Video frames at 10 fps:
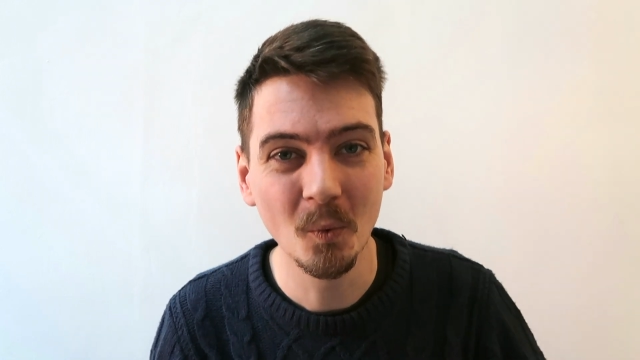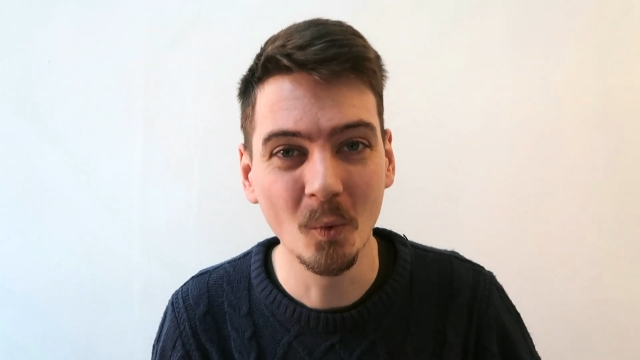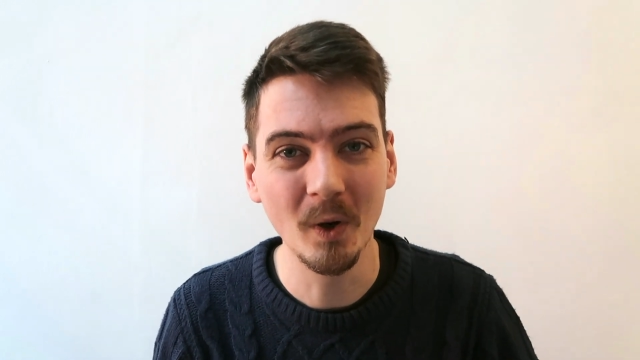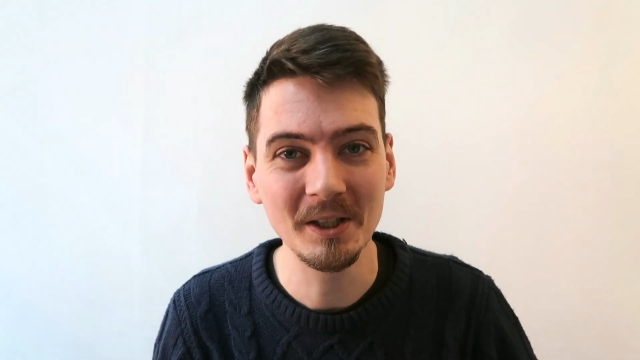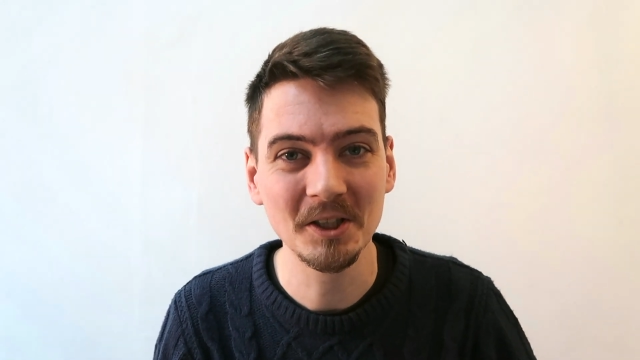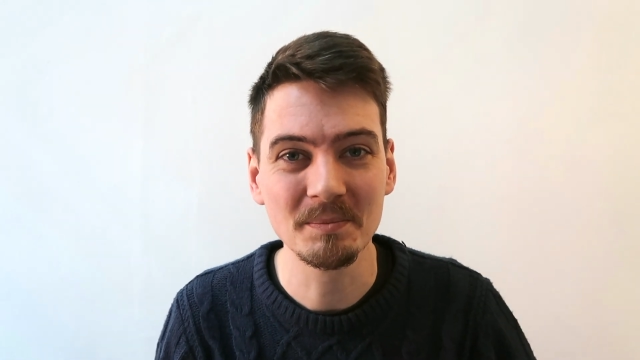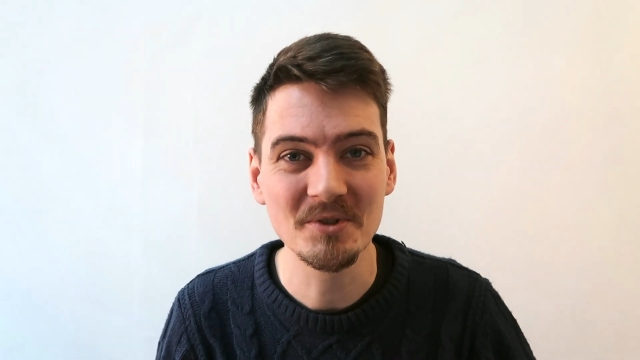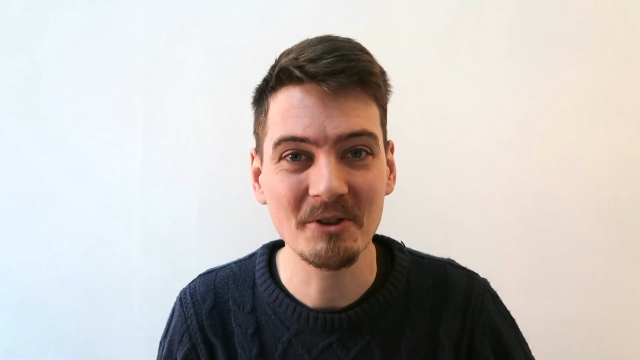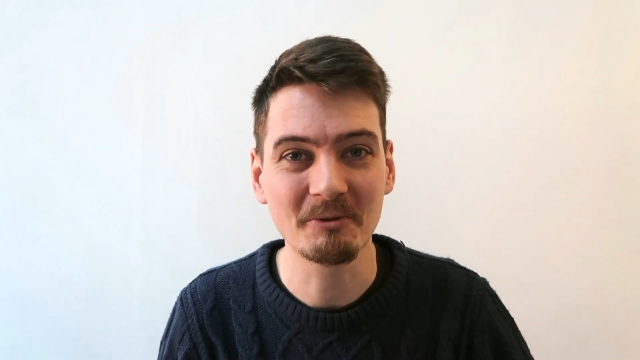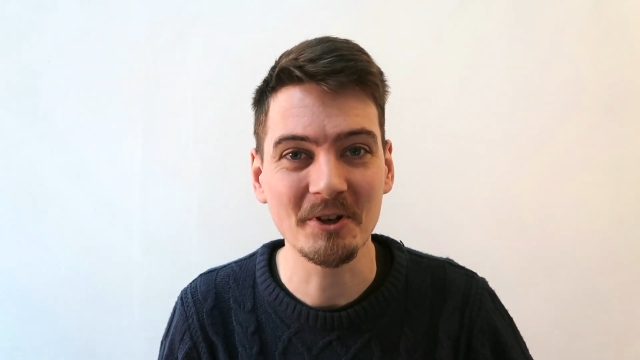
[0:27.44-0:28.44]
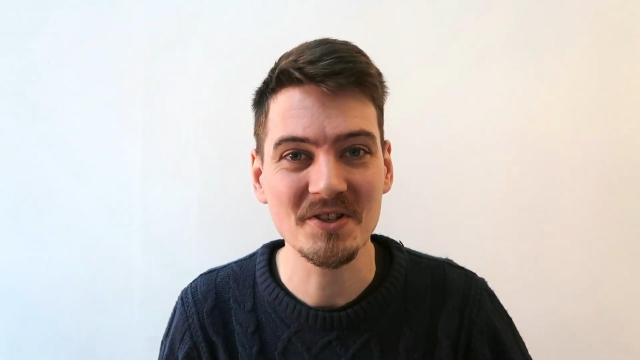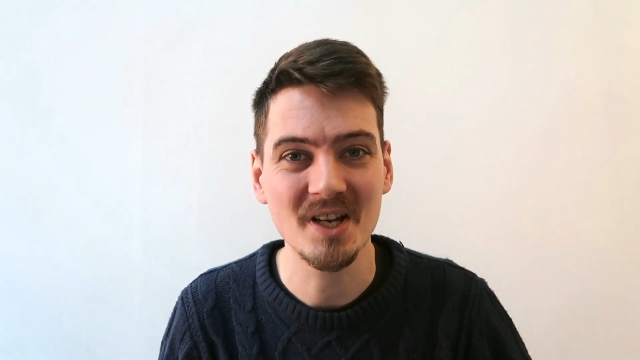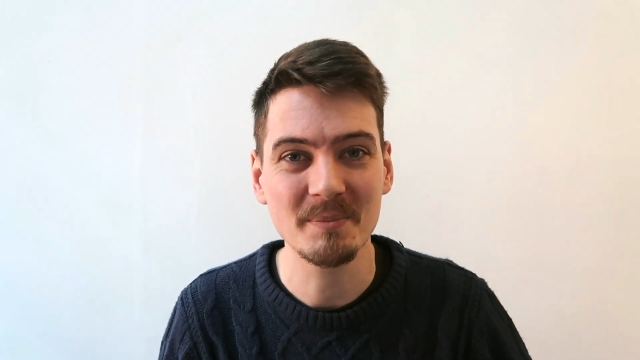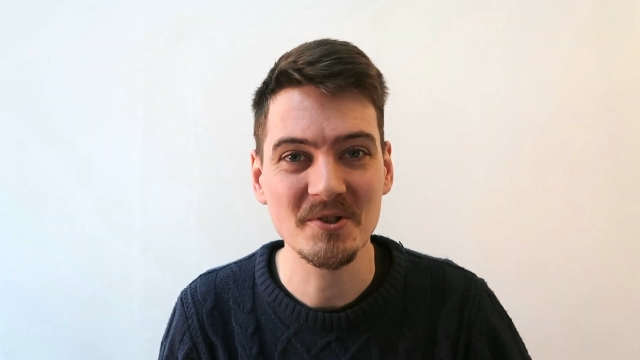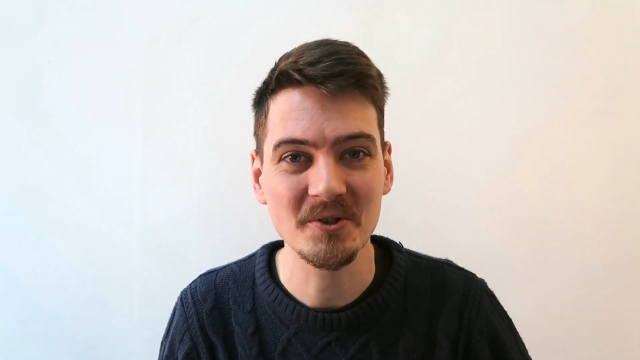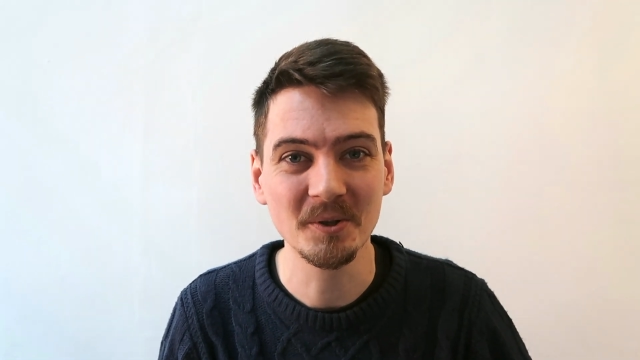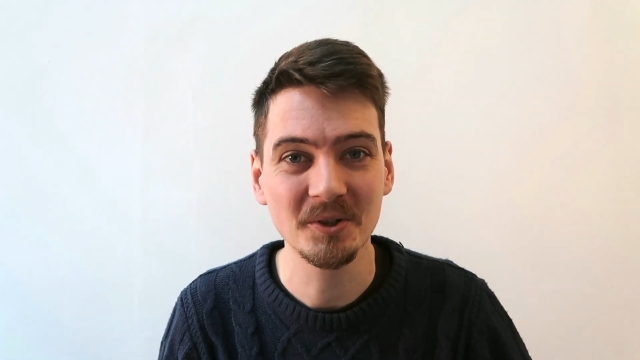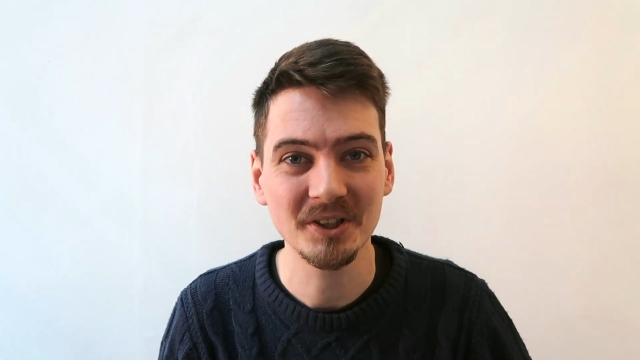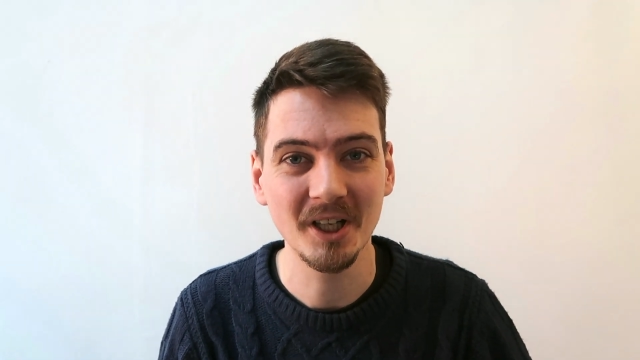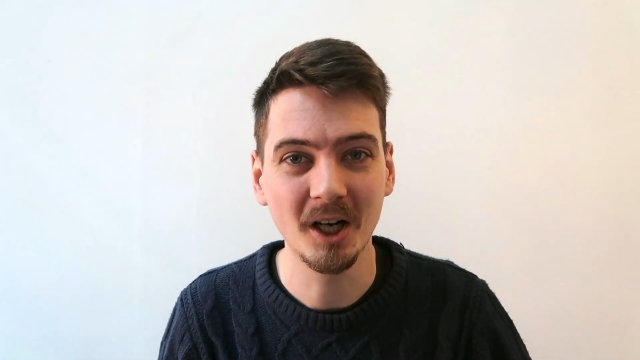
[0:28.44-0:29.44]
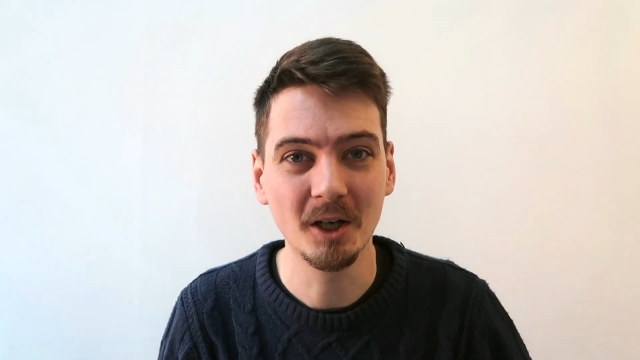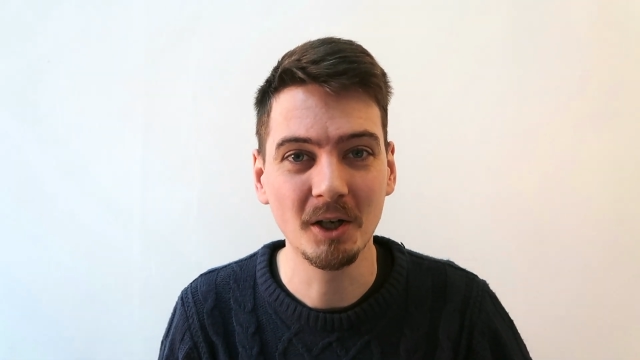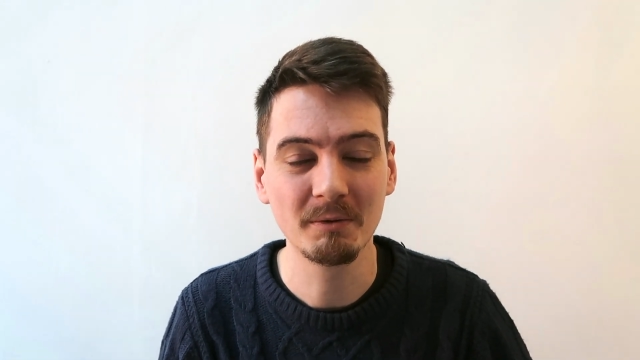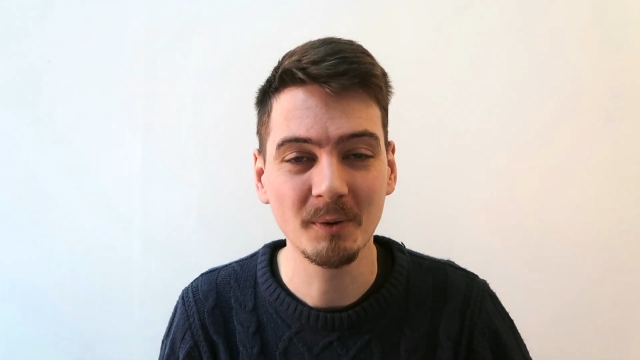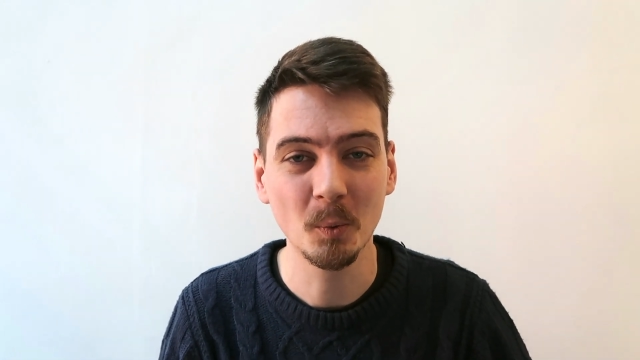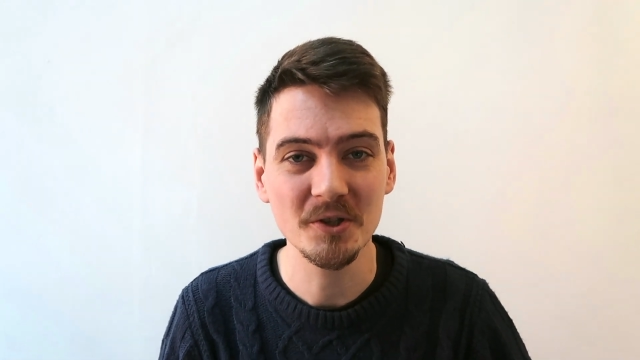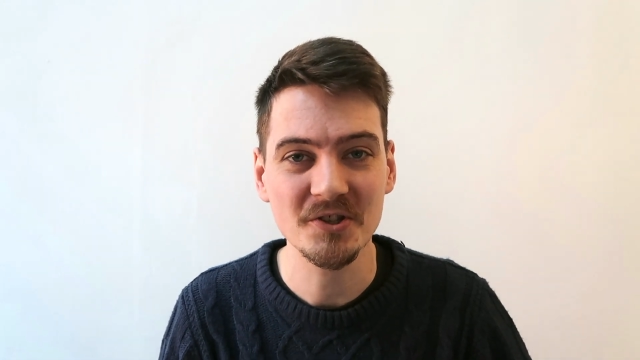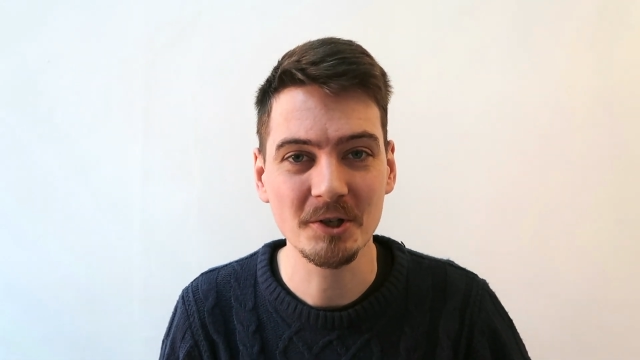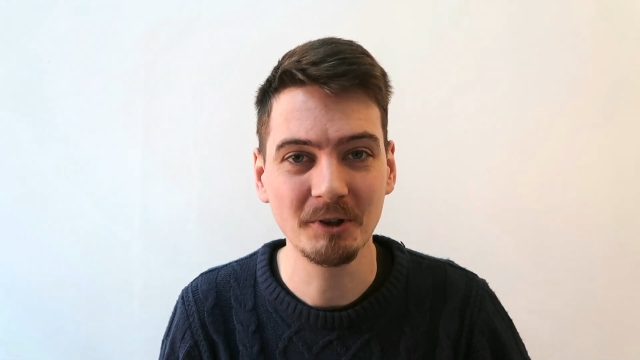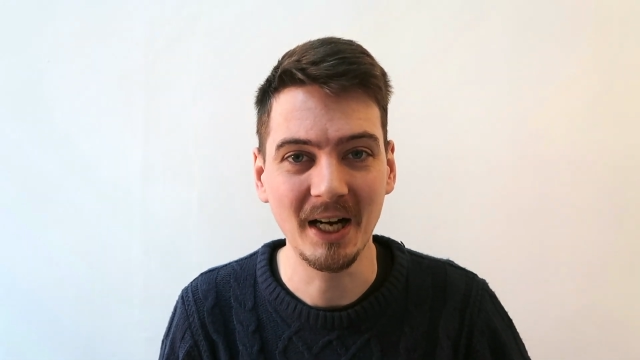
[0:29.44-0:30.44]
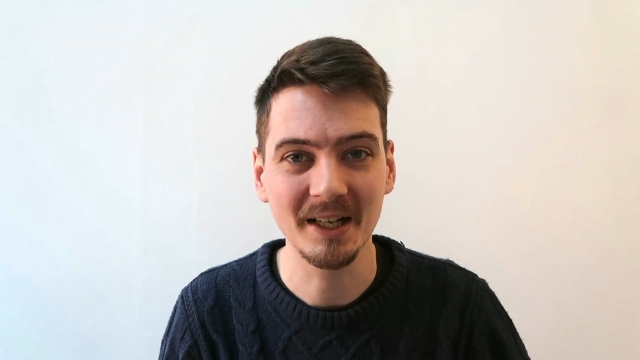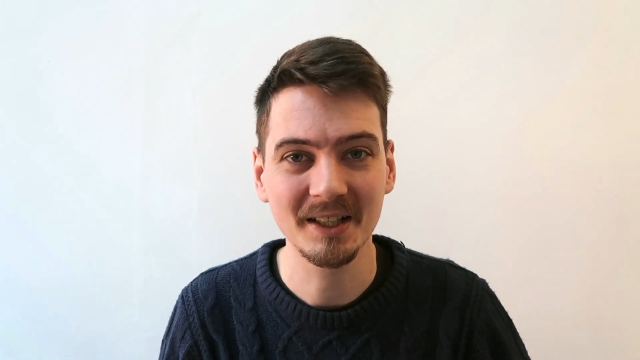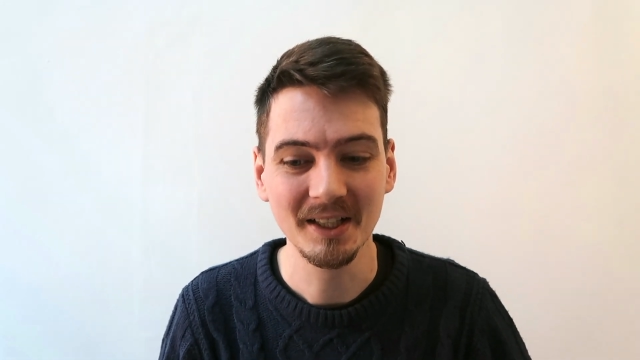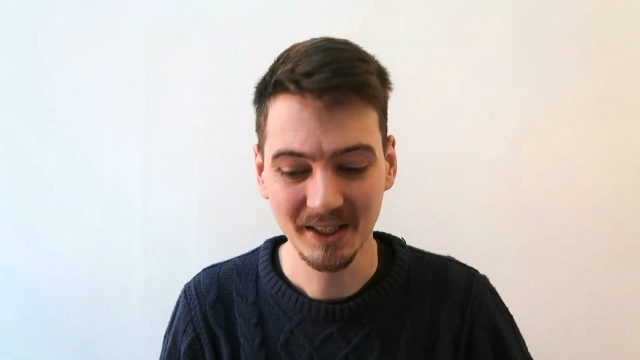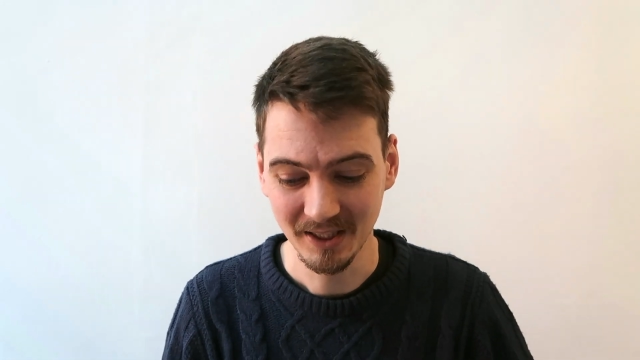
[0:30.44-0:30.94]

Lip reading: welcome to the first episode of What's the Crack?